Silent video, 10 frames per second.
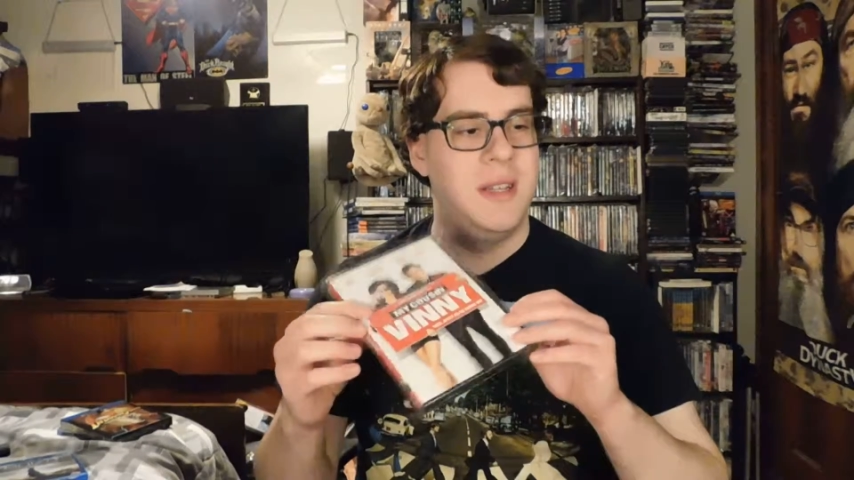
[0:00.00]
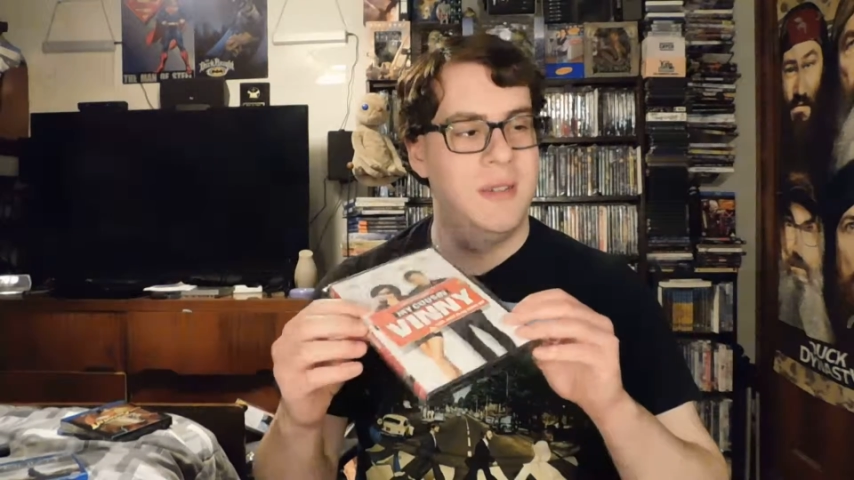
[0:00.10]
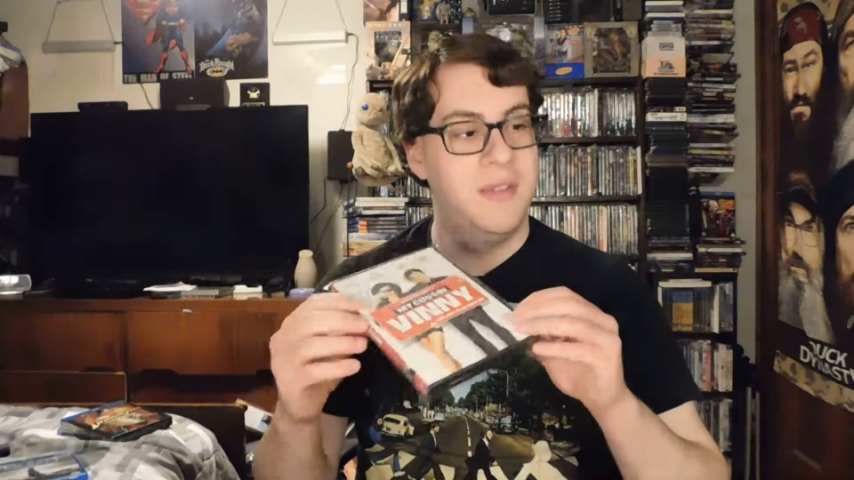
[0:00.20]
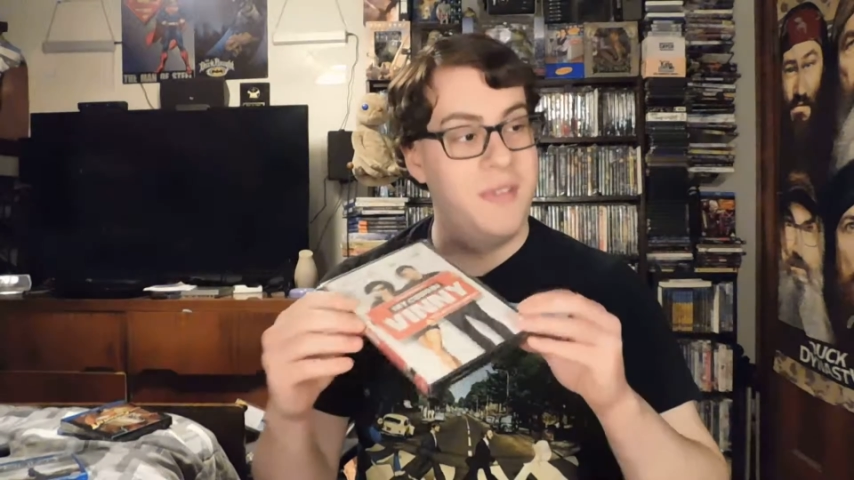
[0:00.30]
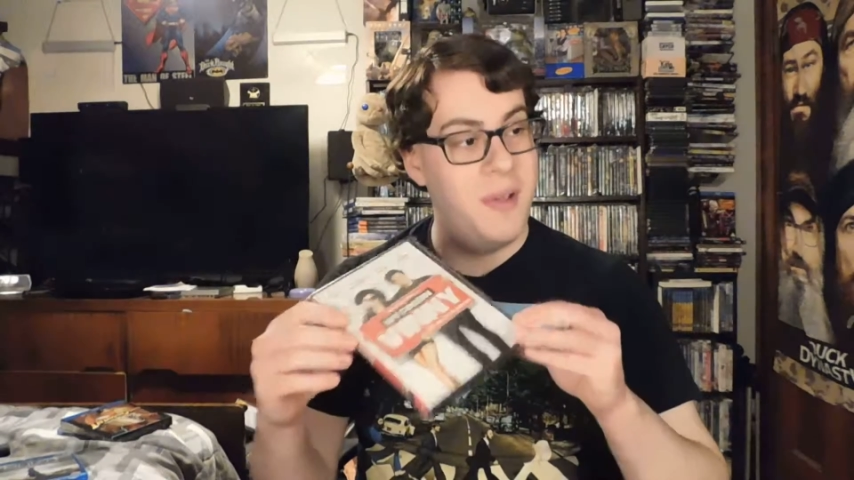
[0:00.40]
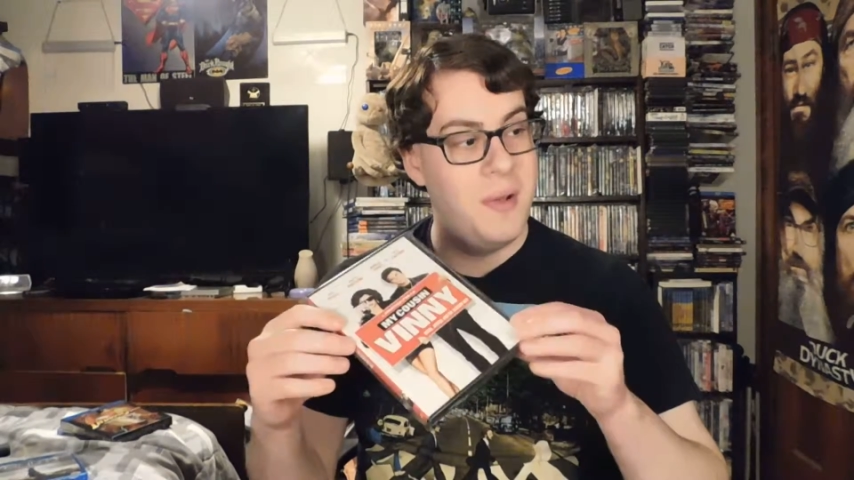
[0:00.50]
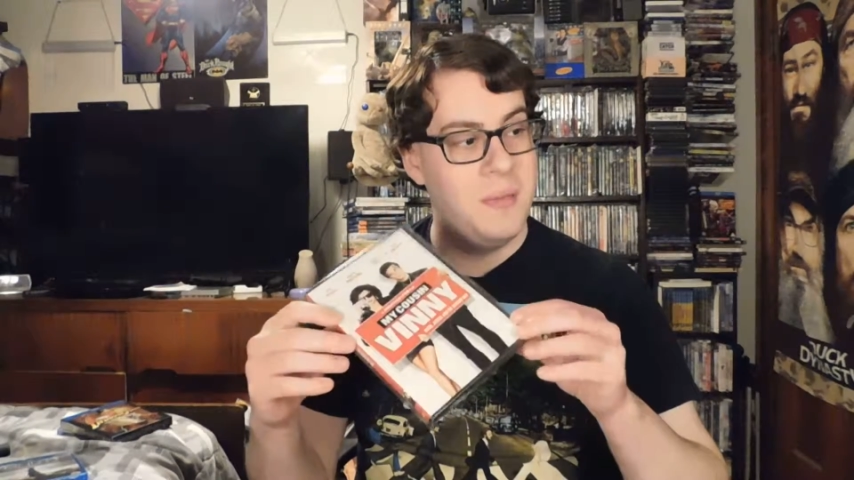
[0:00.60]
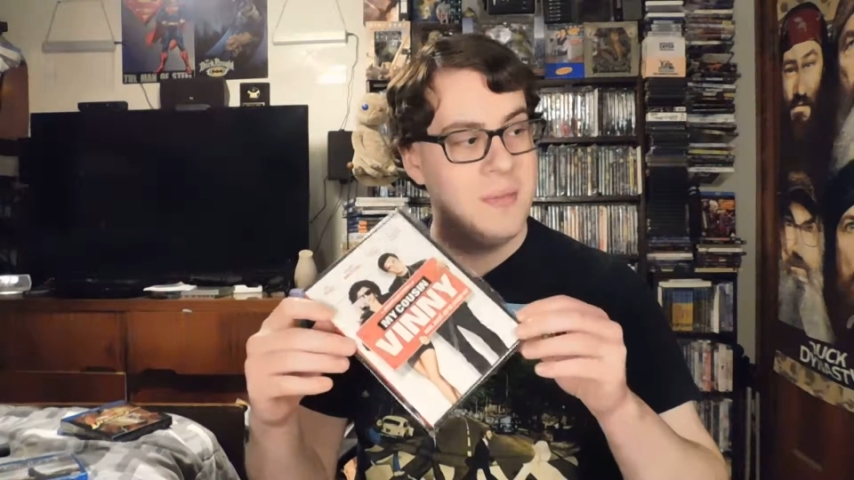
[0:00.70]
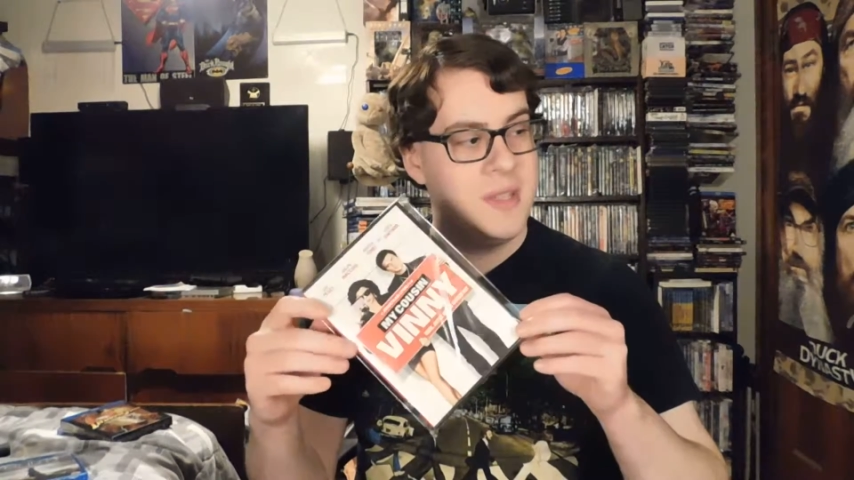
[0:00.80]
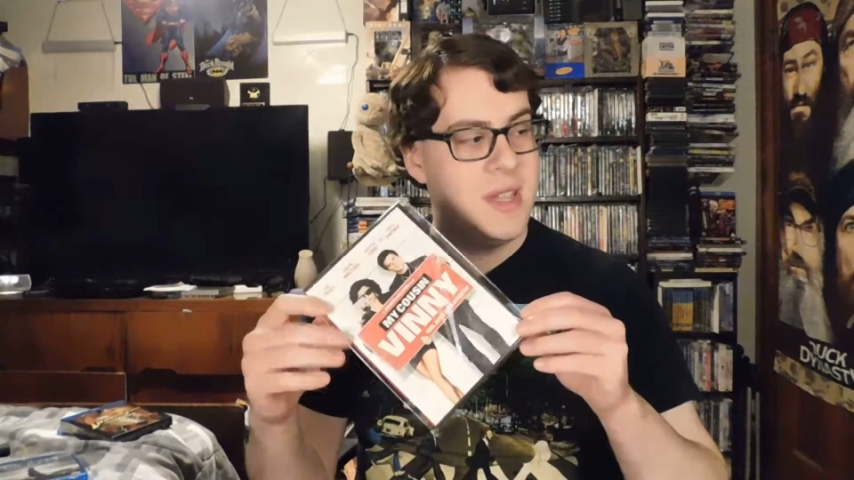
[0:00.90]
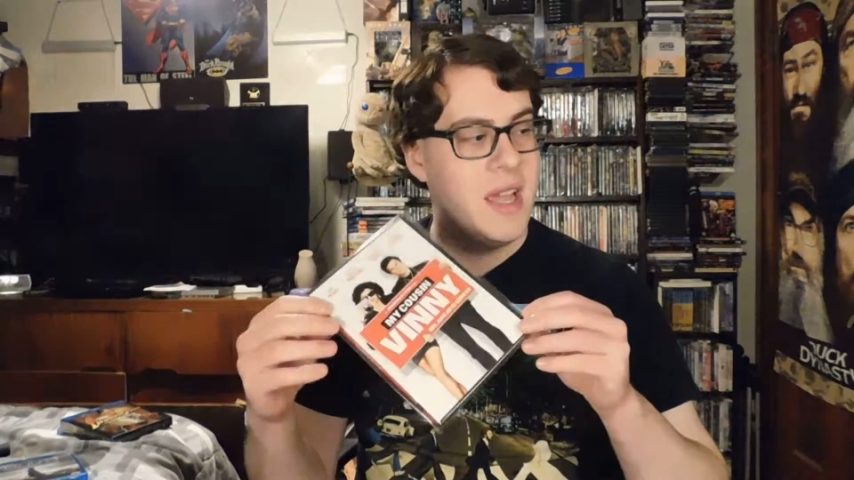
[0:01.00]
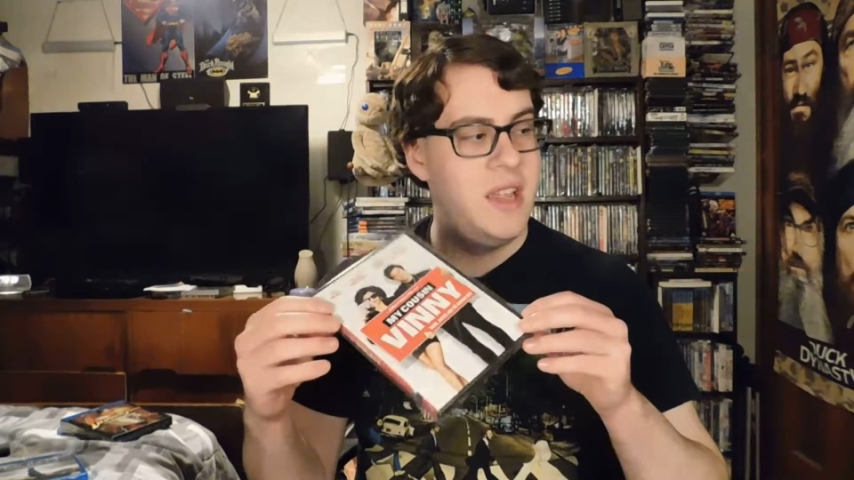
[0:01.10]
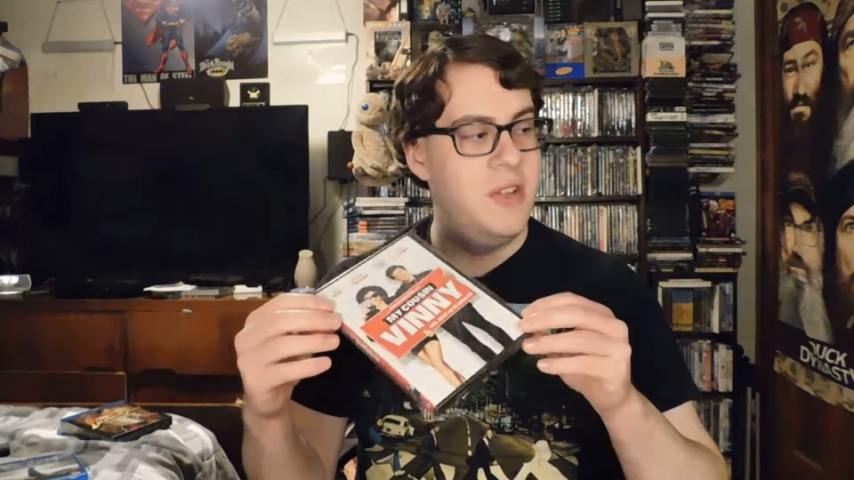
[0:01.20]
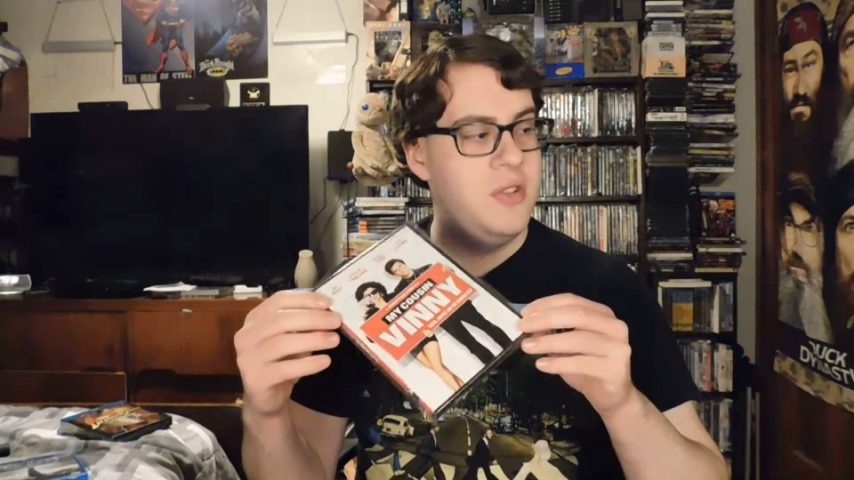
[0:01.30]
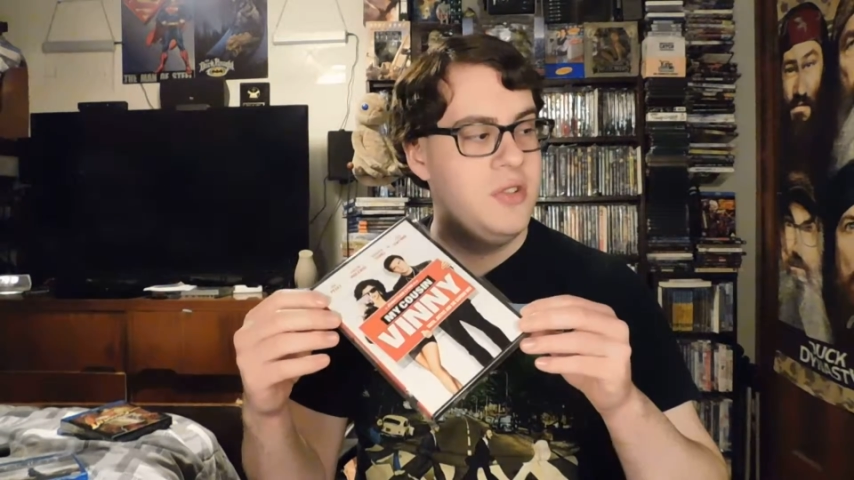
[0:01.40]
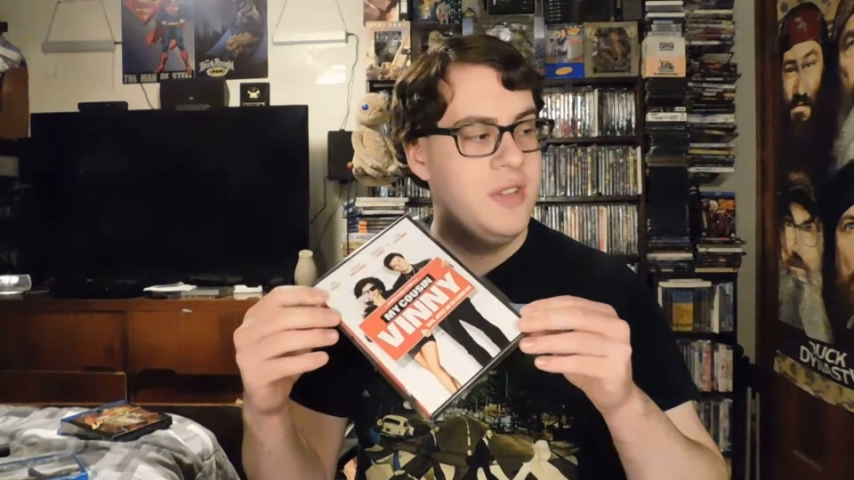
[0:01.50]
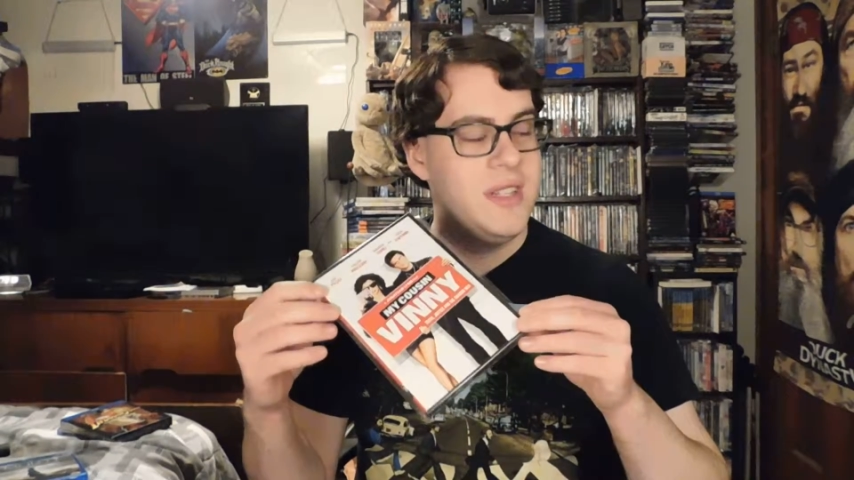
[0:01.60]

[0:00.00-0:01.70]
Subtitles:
films, I usually